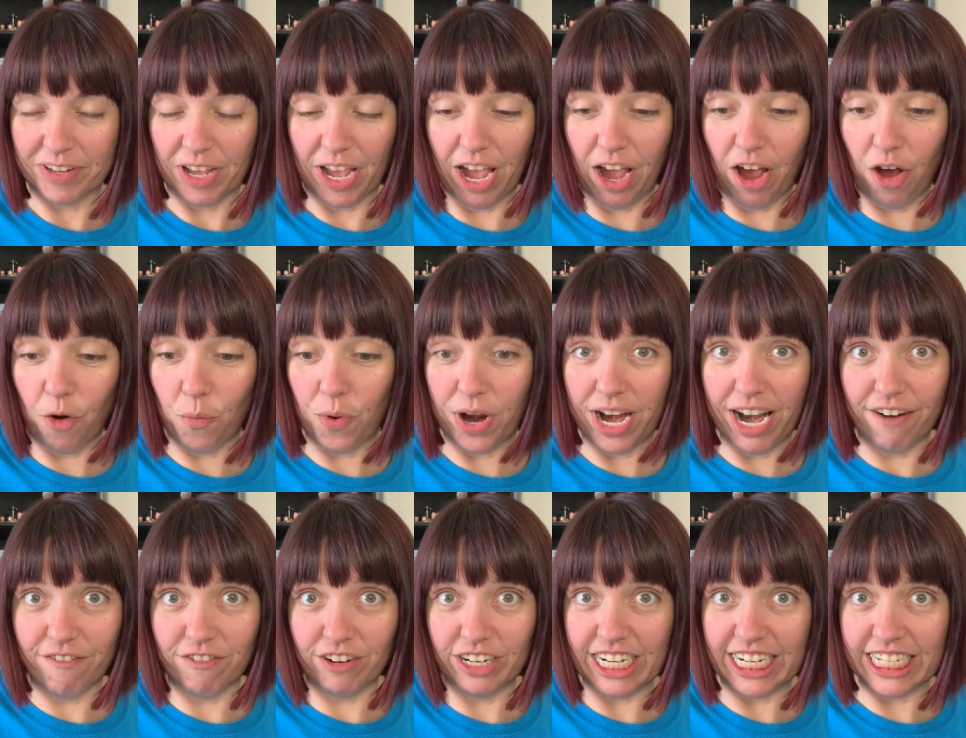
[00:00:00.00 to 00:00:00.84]
or
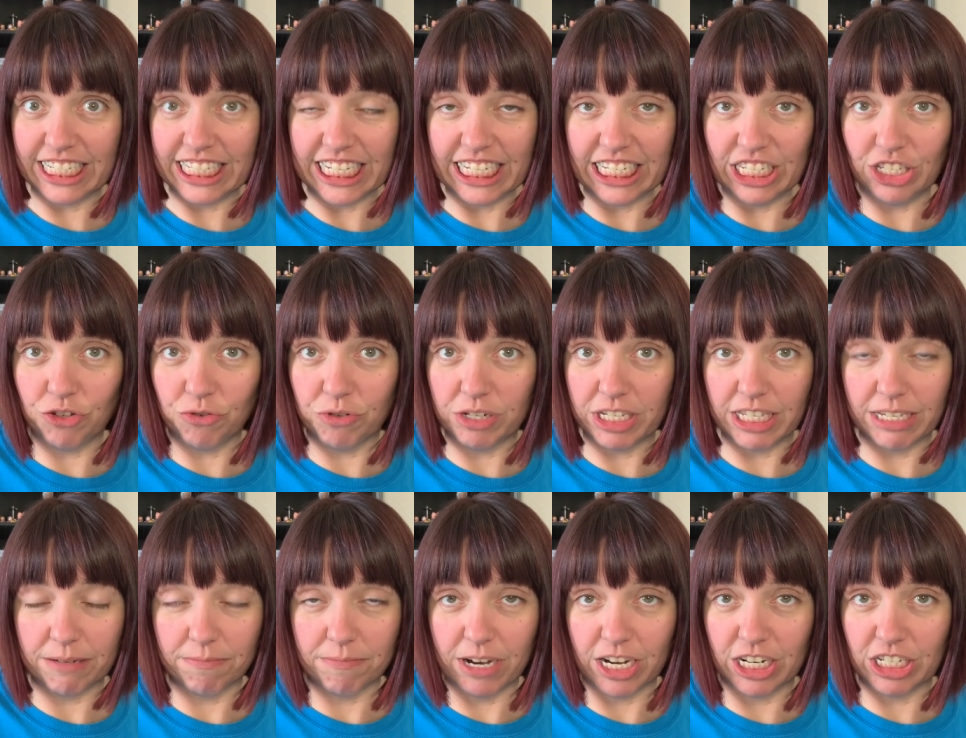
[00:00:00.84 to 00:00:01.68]
whatever it is. He's doing
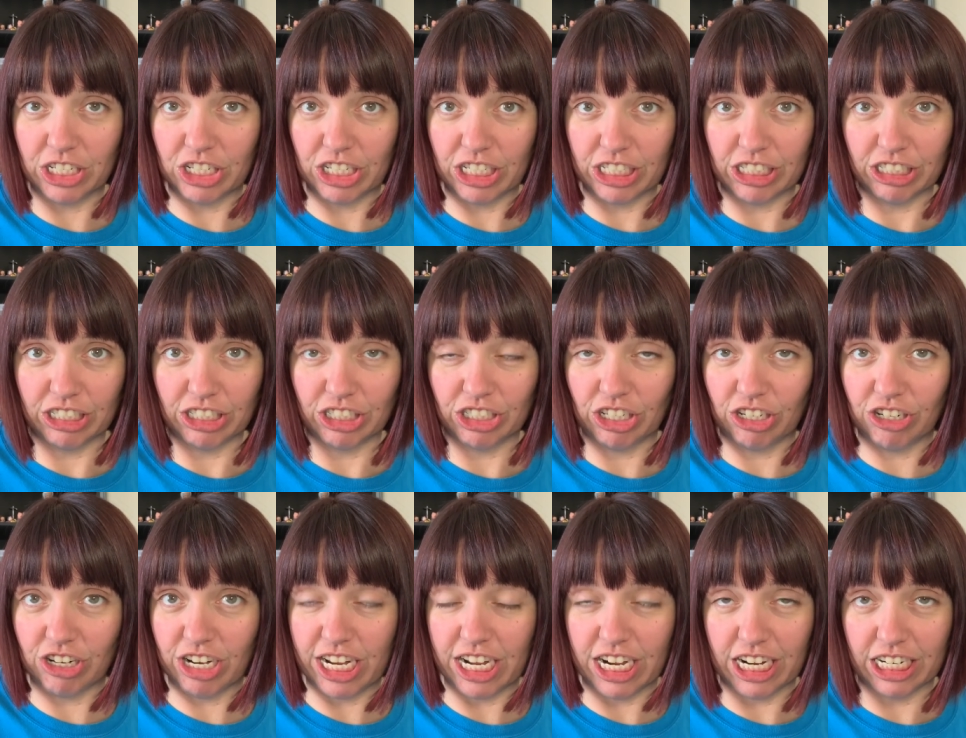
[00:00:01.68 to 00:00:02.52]
some under
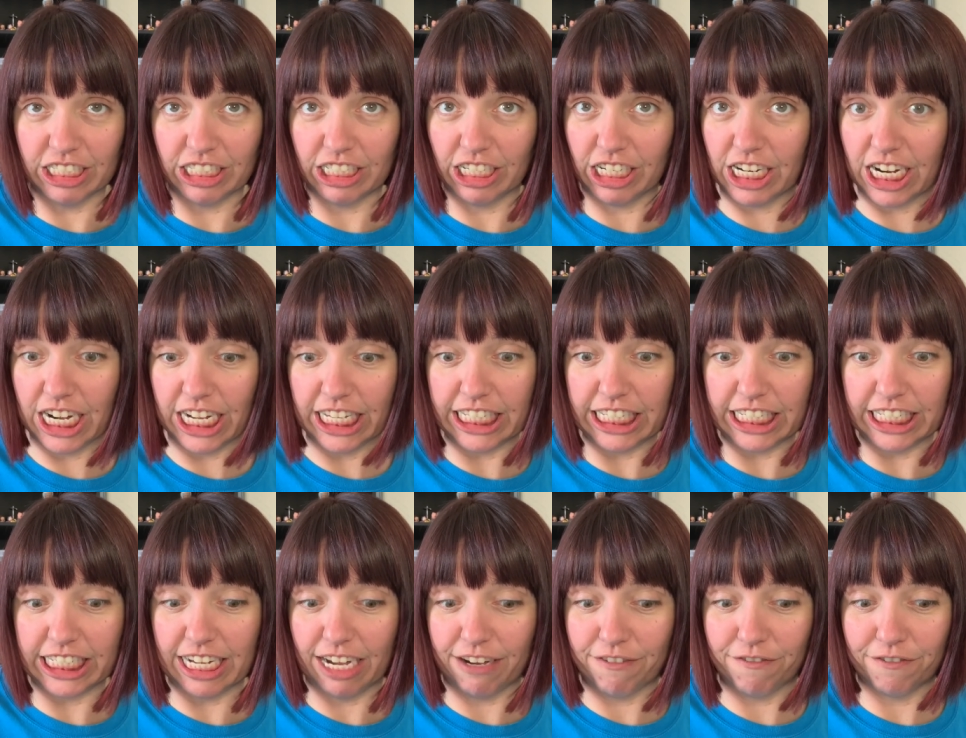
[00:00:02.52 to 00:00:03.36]
dirty undercut
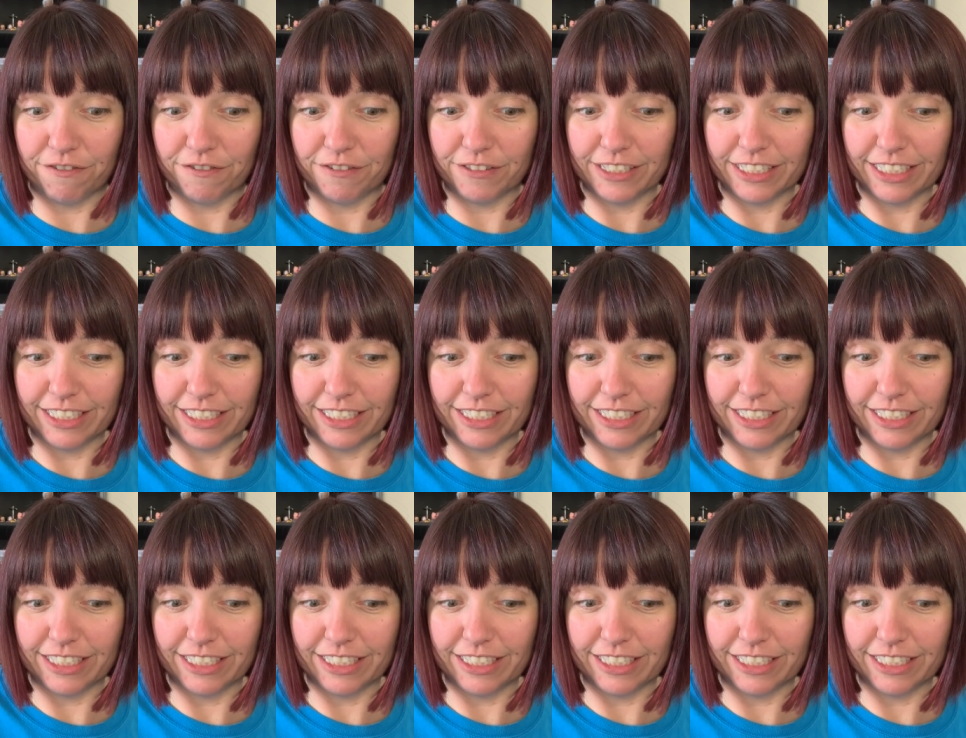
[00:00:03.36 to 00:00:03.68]
stuff.